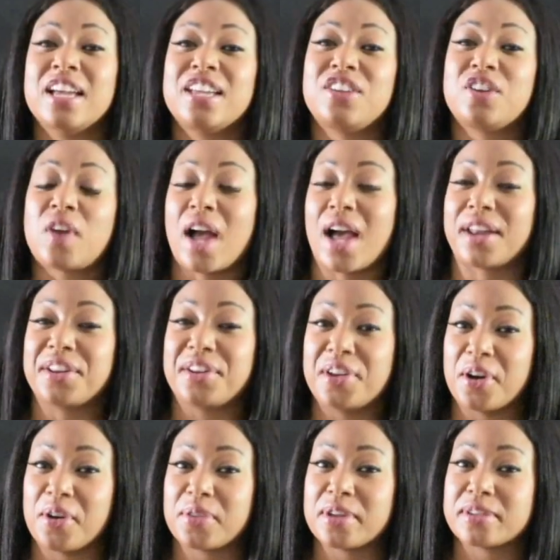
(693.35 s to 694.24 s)
you kind of
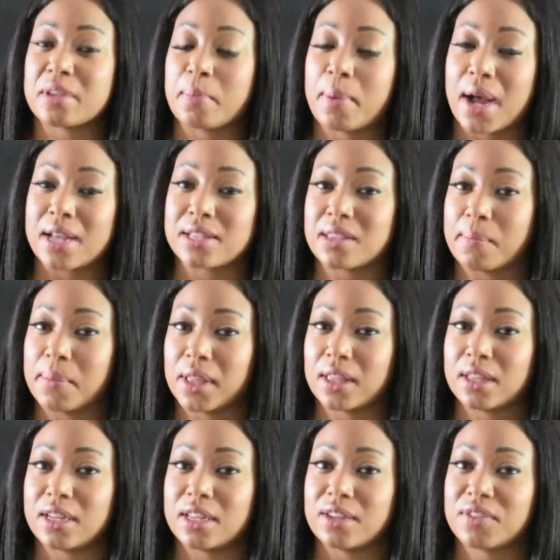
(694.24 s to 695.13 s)
know there's a
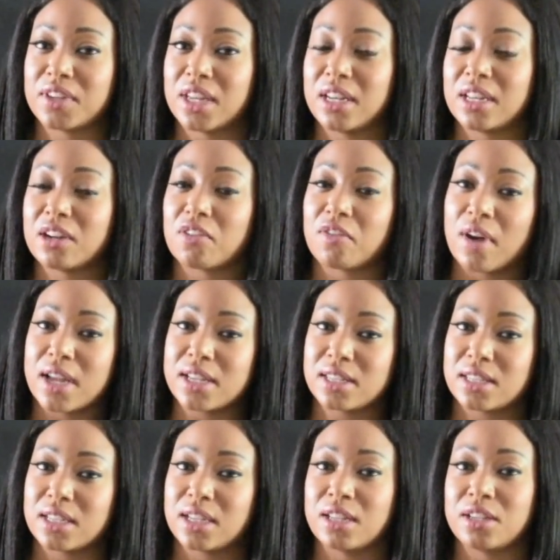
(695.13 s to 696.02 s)
possibility of getting
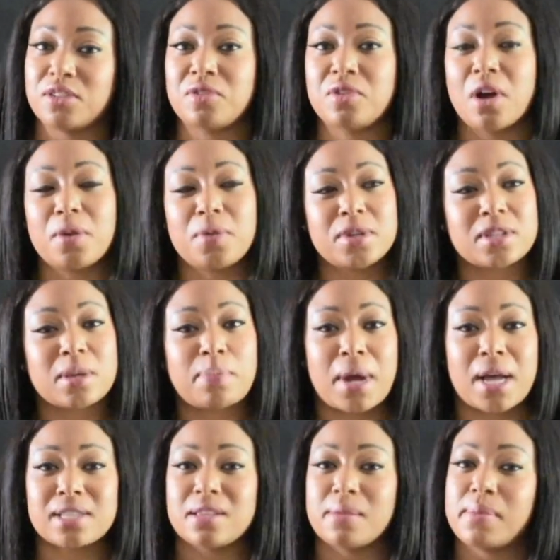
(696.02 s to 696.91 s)
arrested. You know there's a
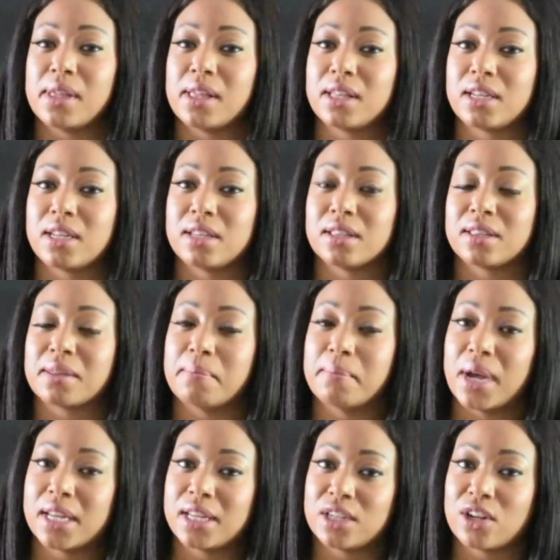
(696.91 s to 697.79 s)
possibility that the
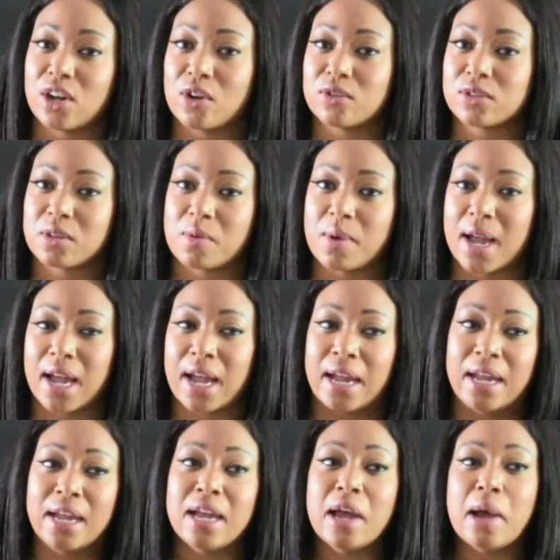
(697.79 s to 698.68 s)
money goes
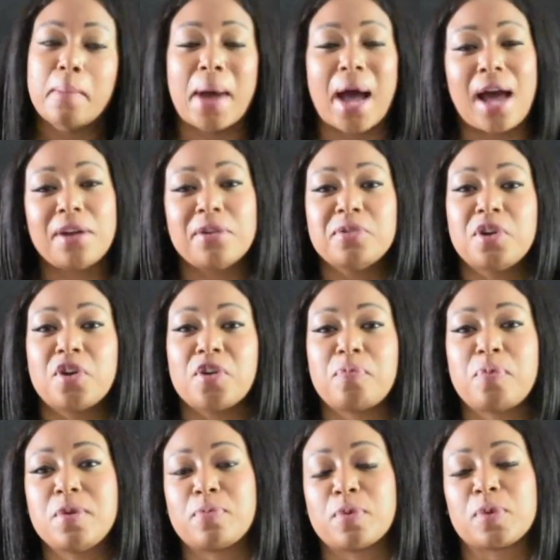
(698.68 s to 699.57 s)
away. But I don't know
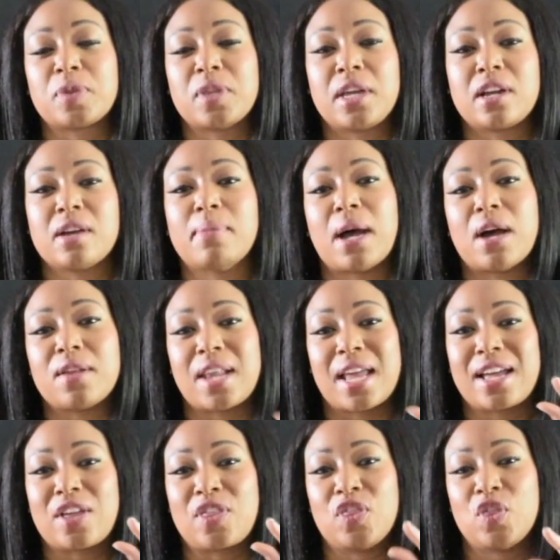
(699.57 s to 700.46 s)
if people think about
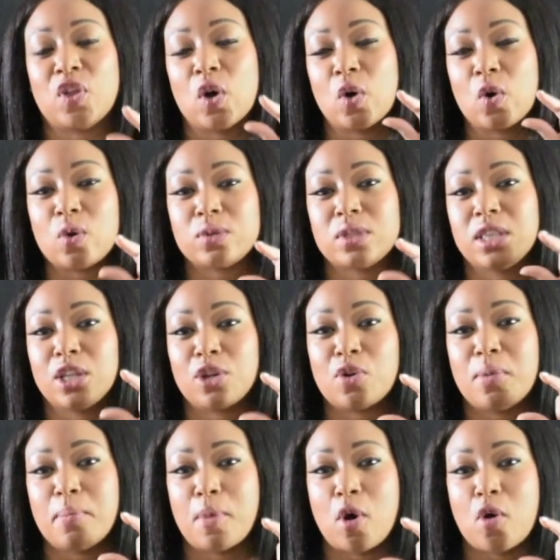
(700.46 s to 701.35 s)
like those
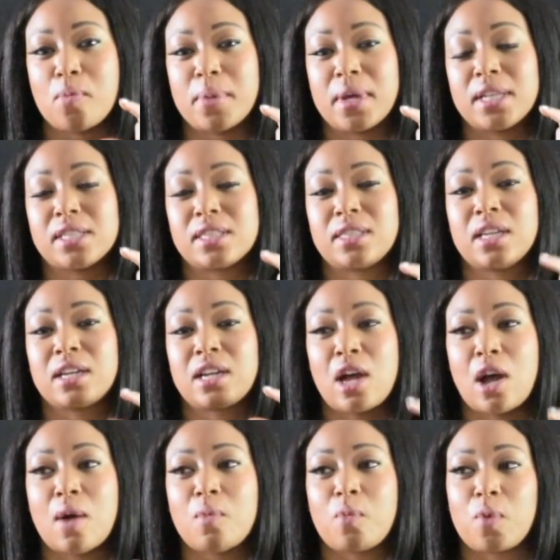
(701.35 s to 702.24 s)
little moments that
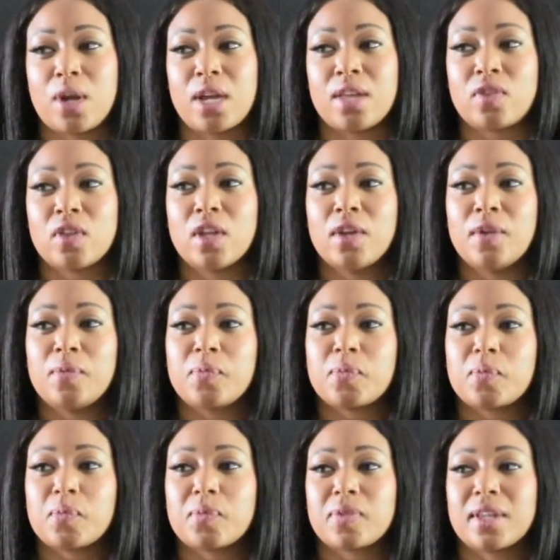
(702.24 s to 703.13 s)
come with
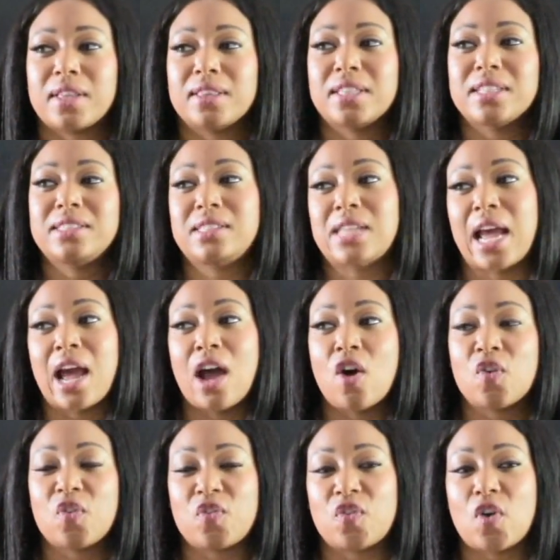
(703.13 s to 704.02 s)
the
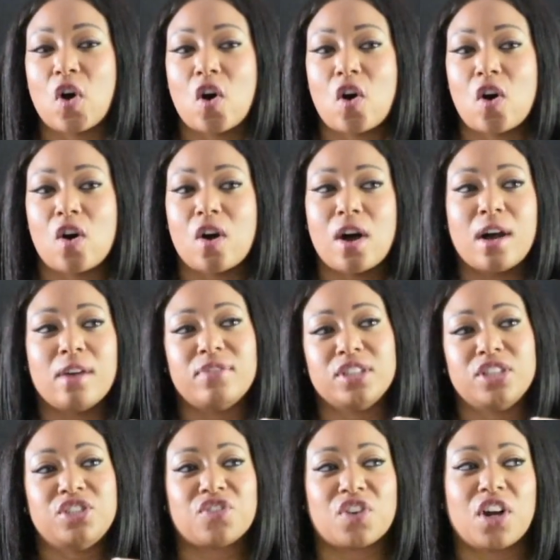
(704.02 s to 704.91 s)
downfall of
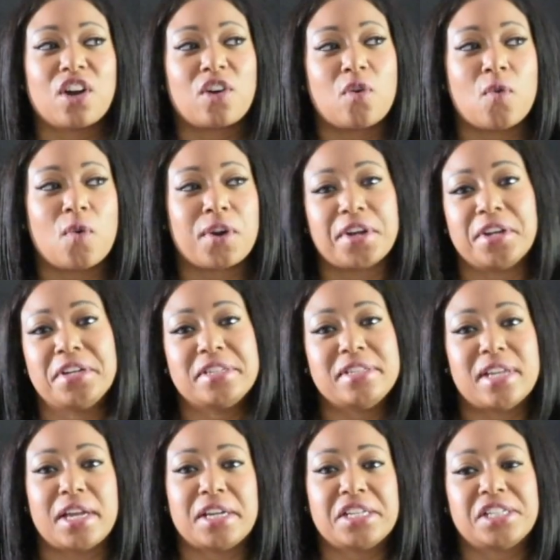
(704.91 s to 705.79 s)
a drug
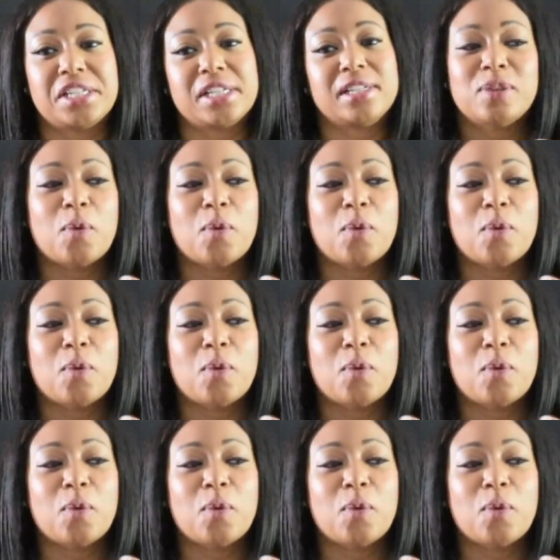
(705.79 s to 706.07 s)
organization.